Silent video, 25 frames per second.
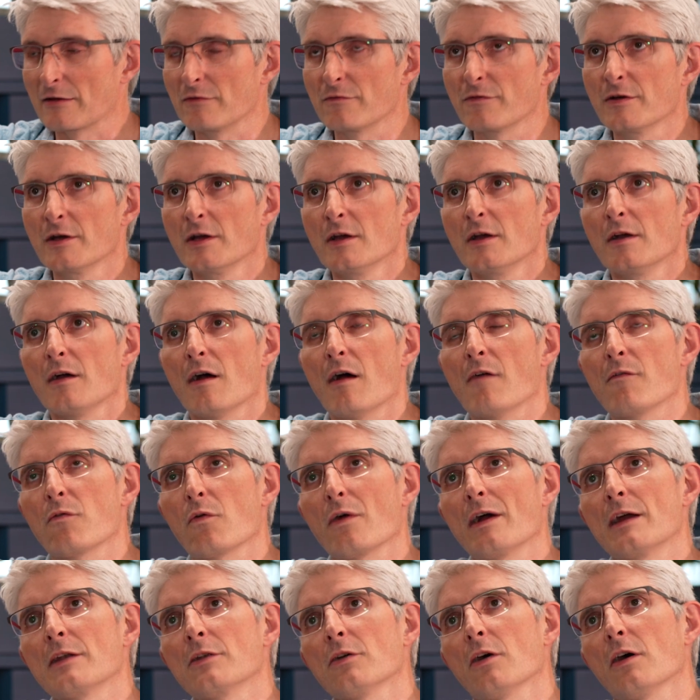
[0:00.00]
of
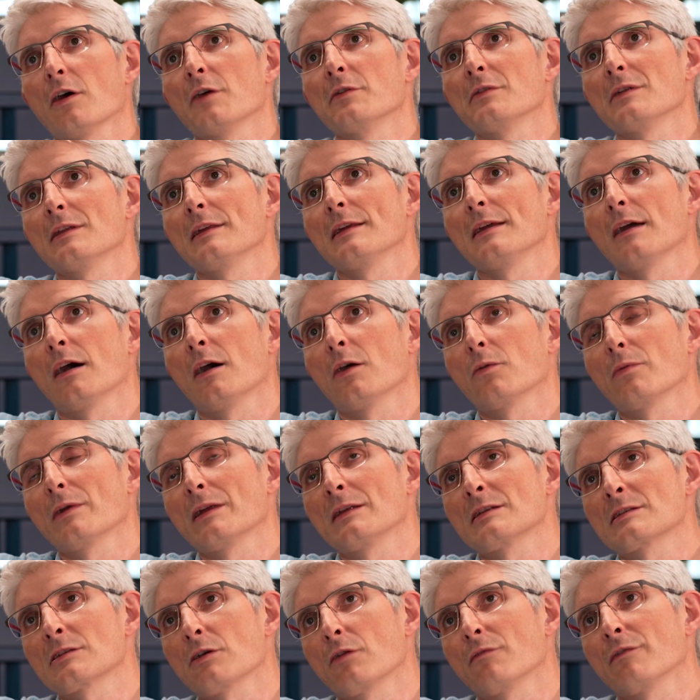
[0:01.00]
where not only are
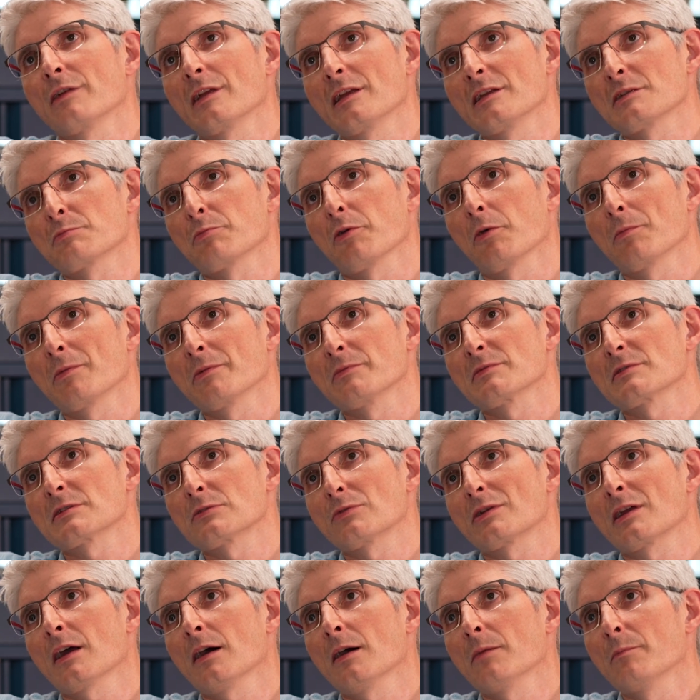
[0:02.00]
we solving each problem as
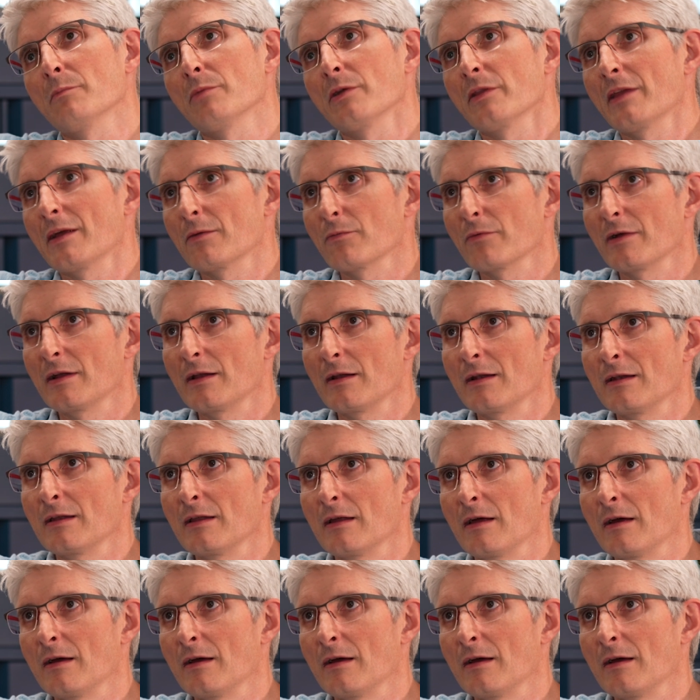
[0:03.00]
we come, but then we're